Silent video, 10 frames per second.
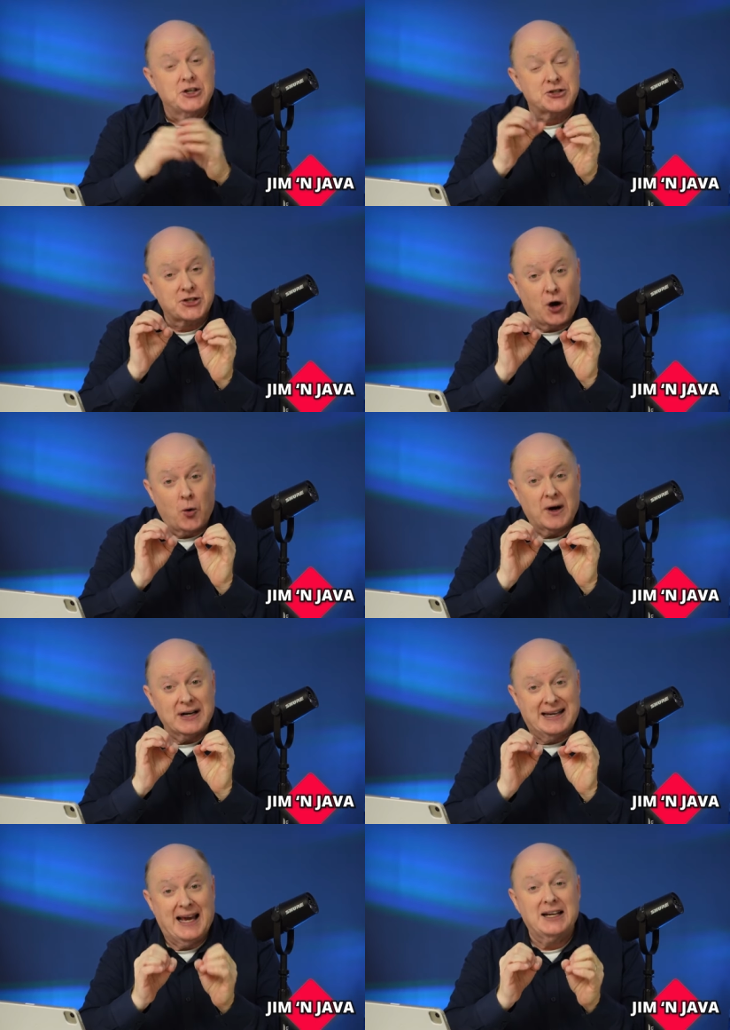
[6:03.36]

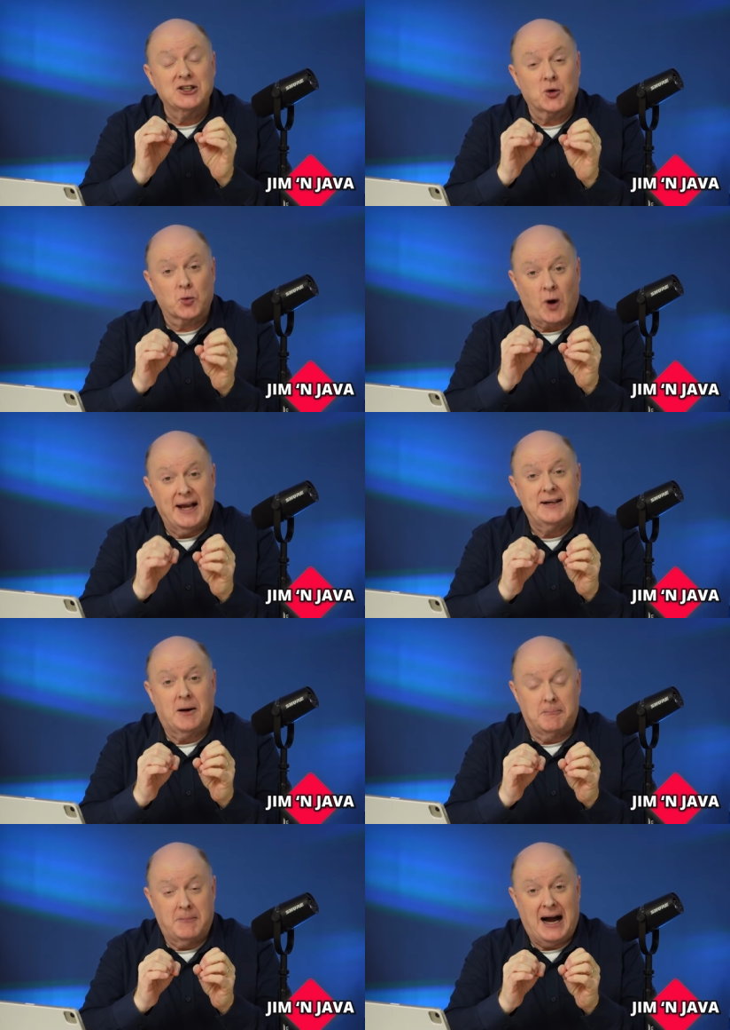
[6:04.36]
So getting the right
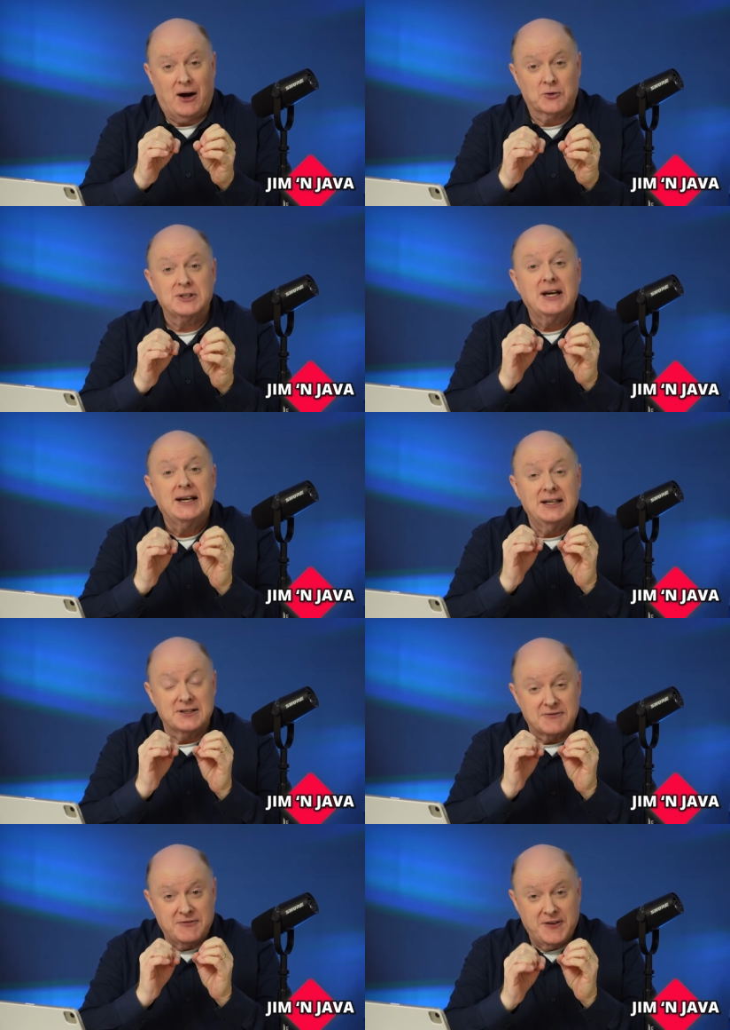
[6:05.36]
amount
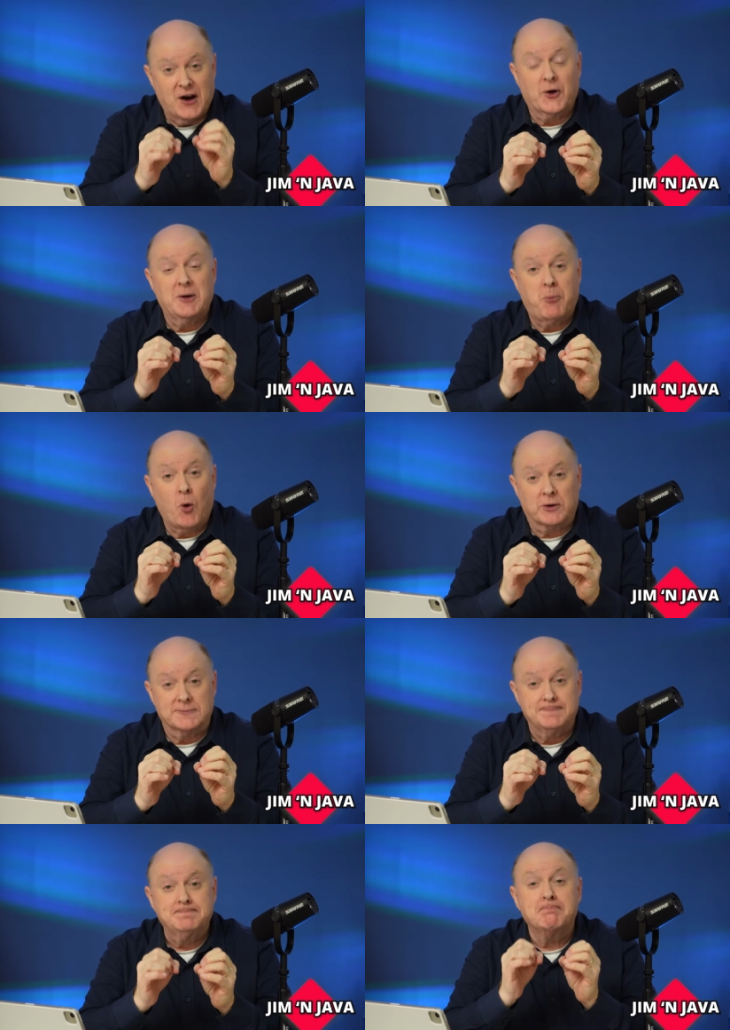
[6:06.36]
is very
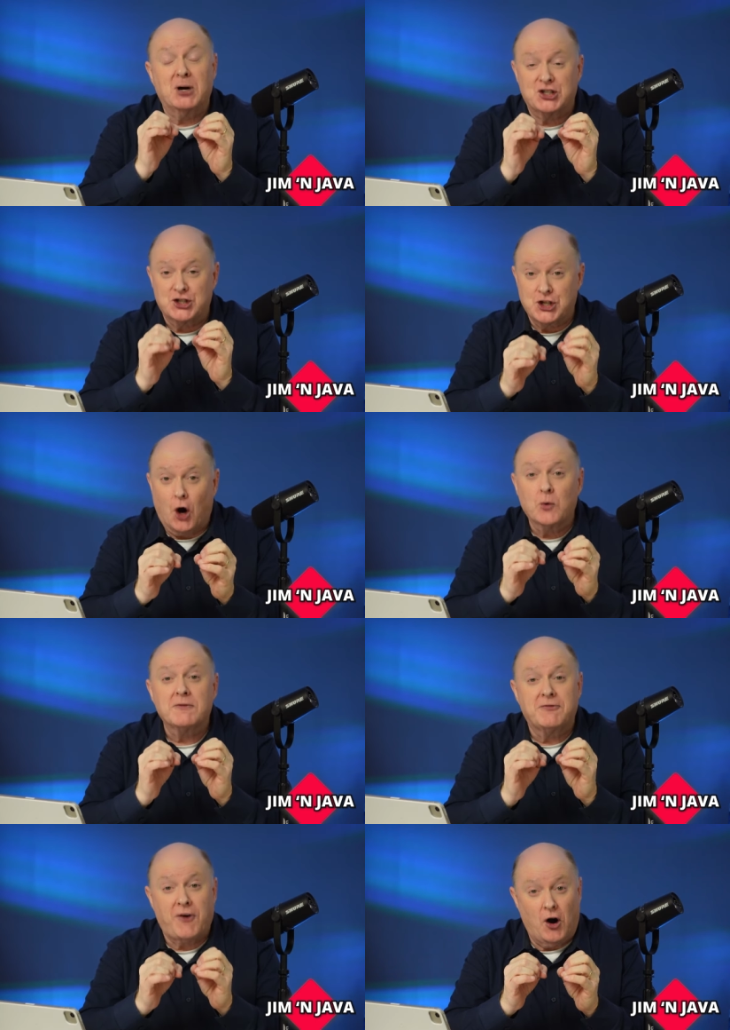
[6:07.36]
important, but
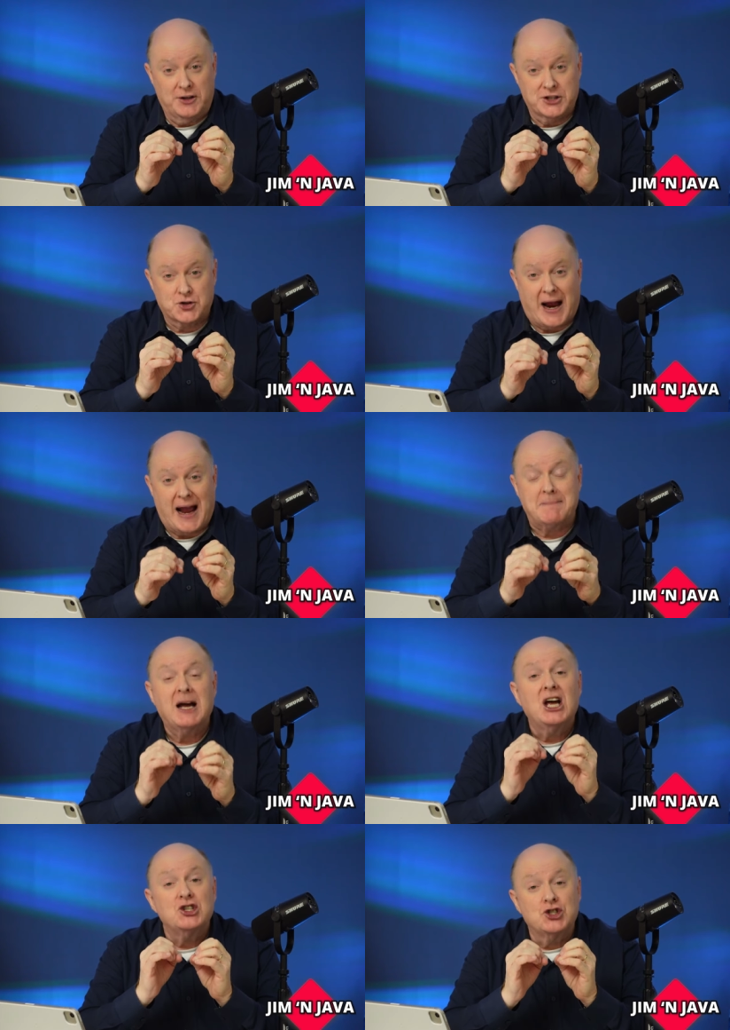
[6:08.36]
don't fall in the trap.
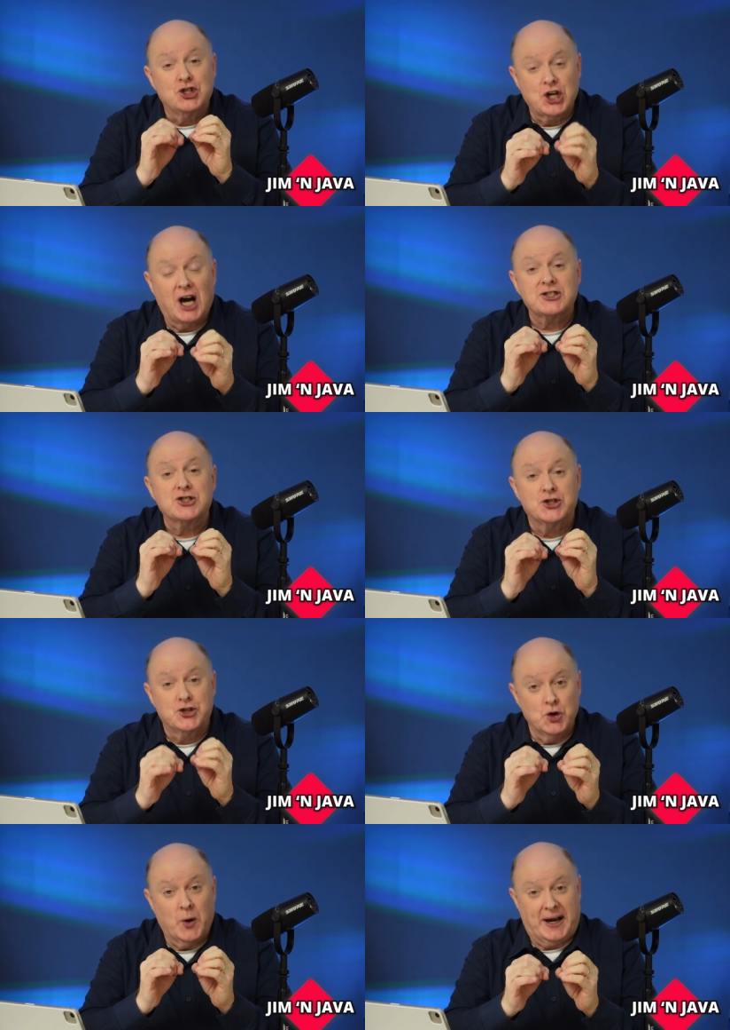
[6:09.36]
Just
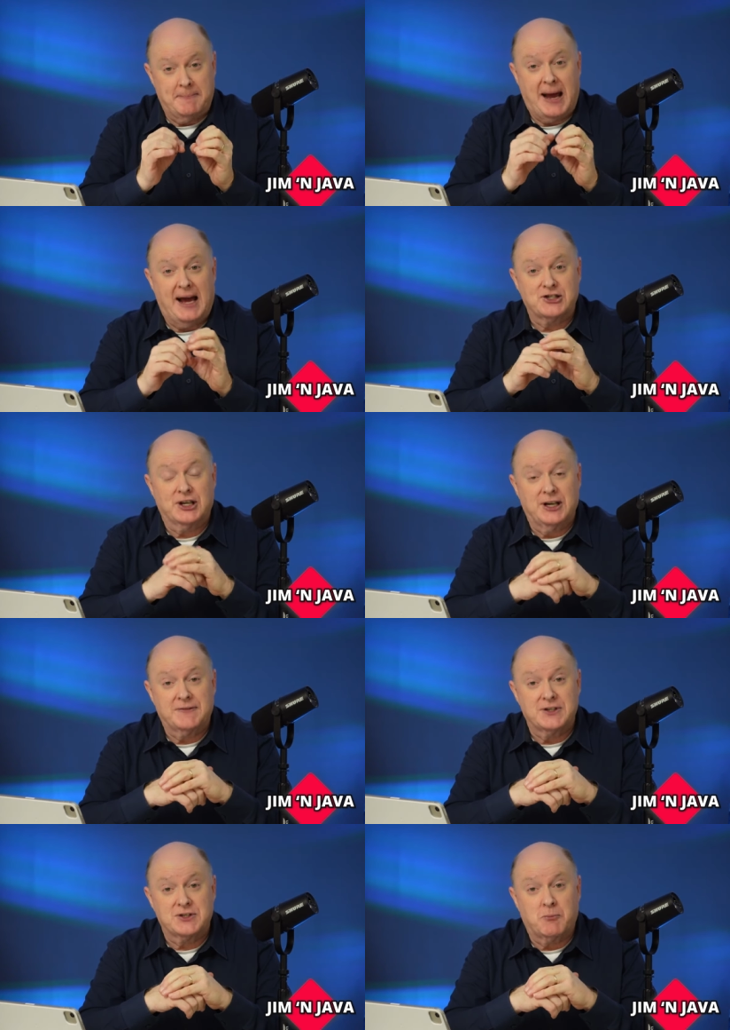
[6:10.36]
doing a matching
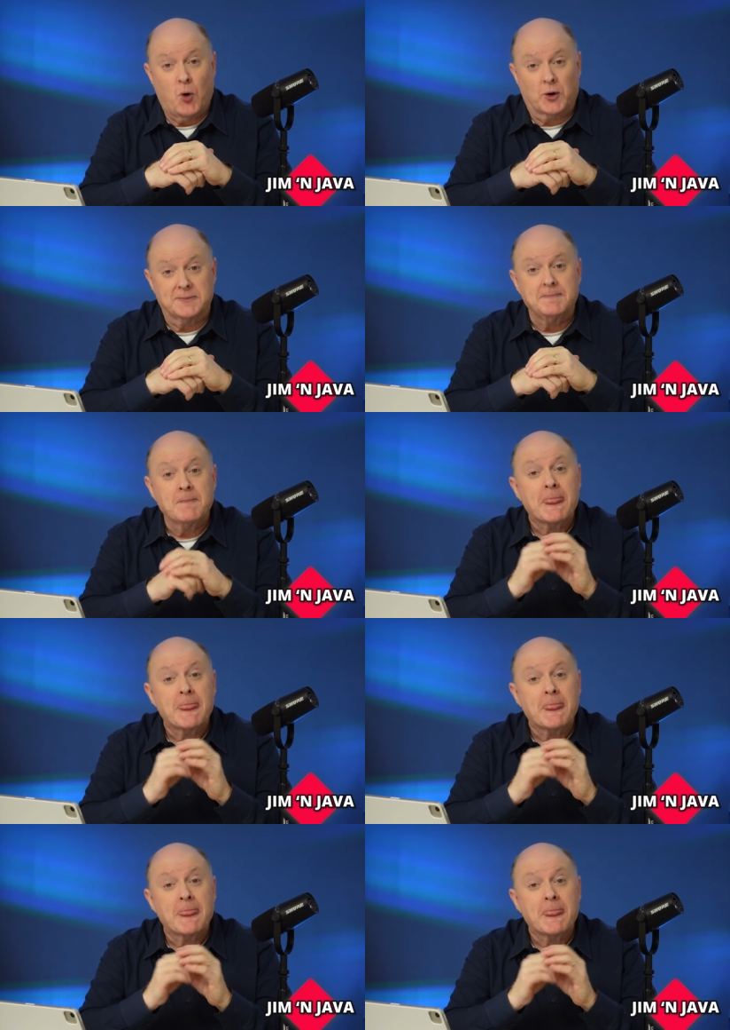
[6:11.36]
gift is important.